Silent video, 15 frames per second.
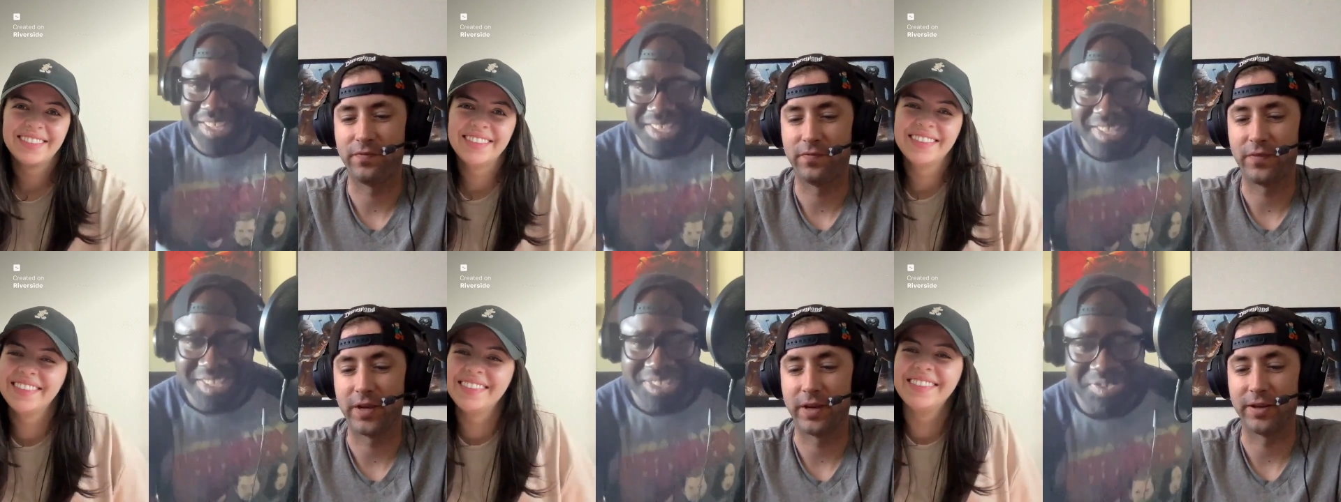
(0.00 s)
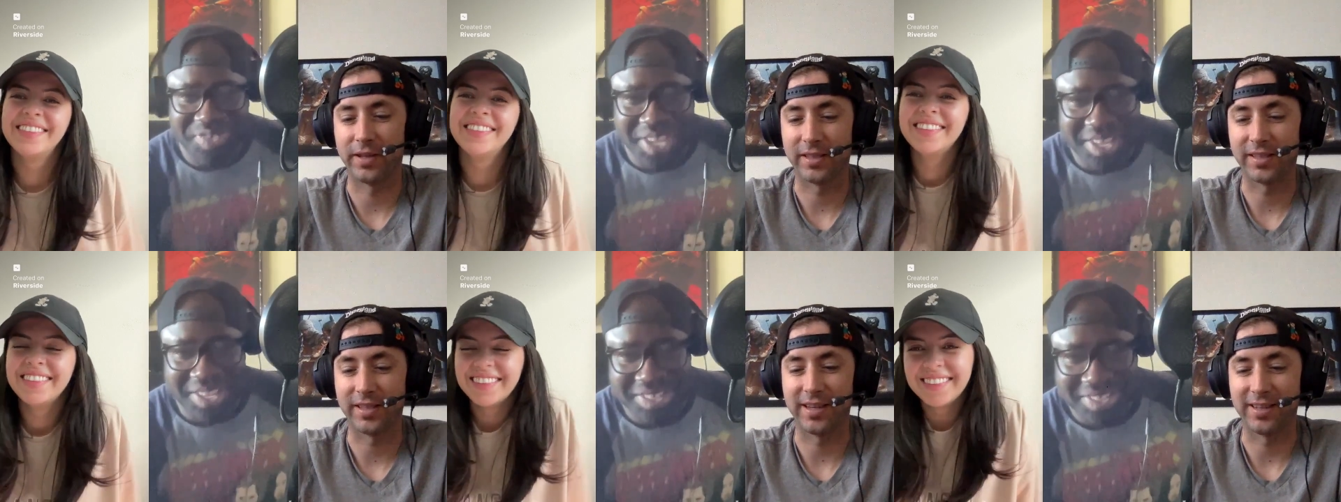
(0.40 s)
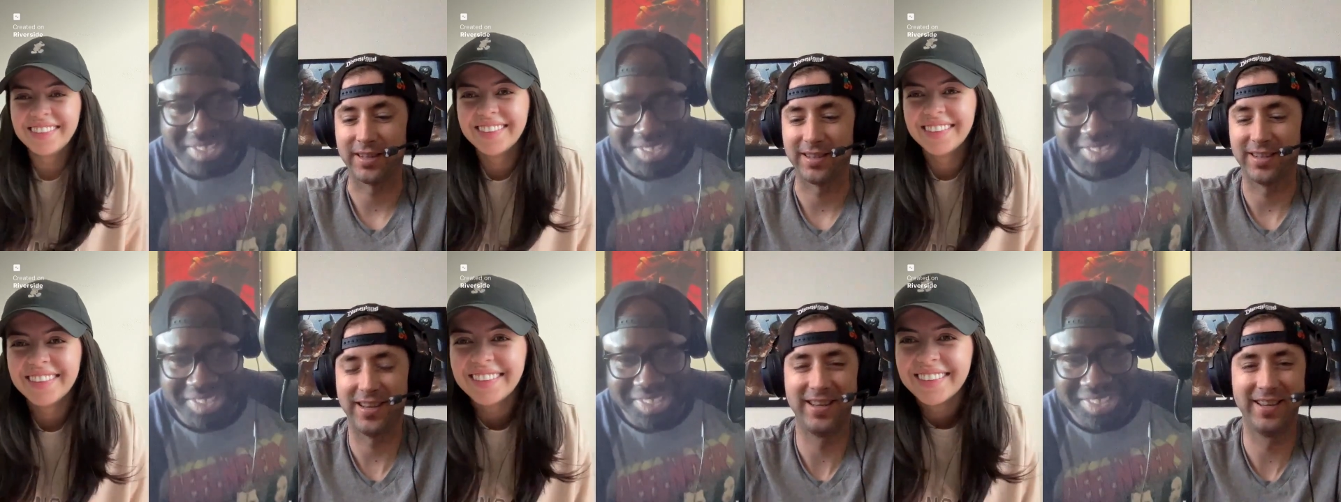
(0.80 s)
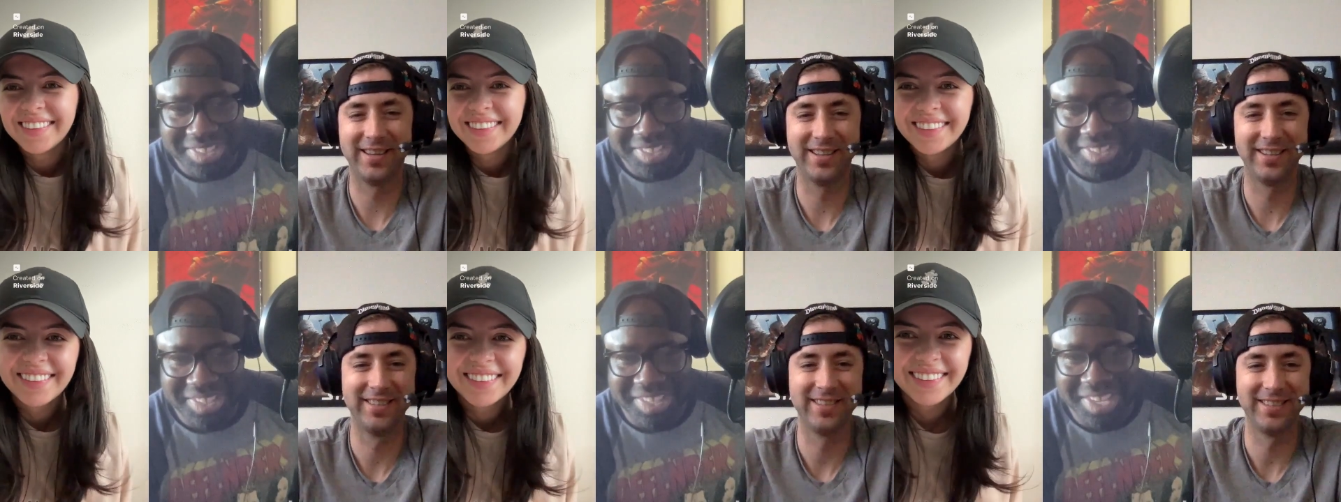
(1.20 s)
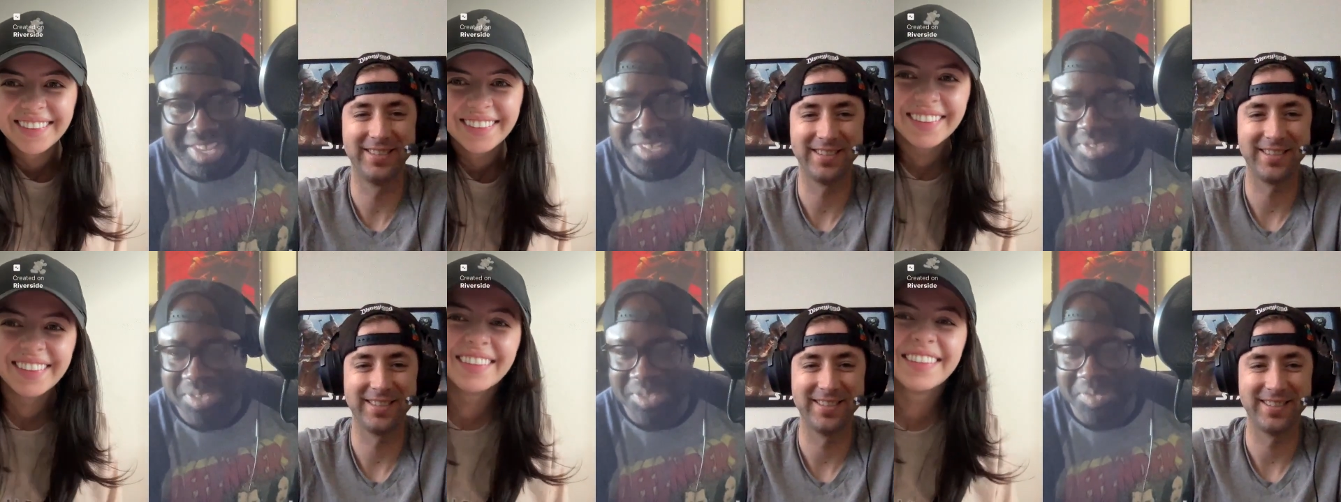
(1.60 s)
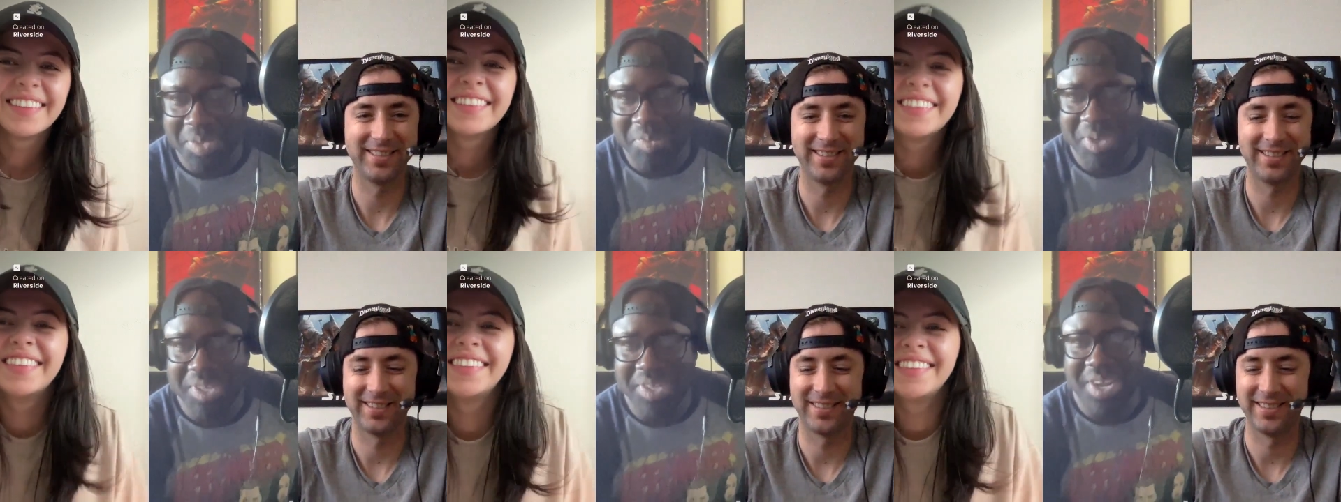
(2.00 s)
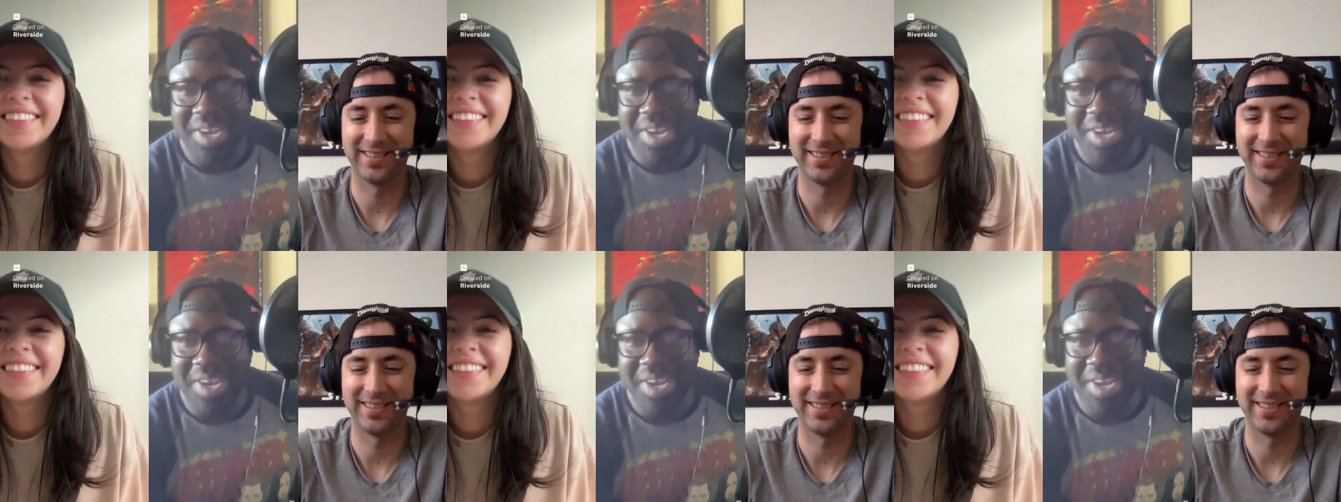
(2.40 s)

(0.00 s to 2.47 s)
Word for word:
Speaker 1: very excited. Fate. Yes, because we've been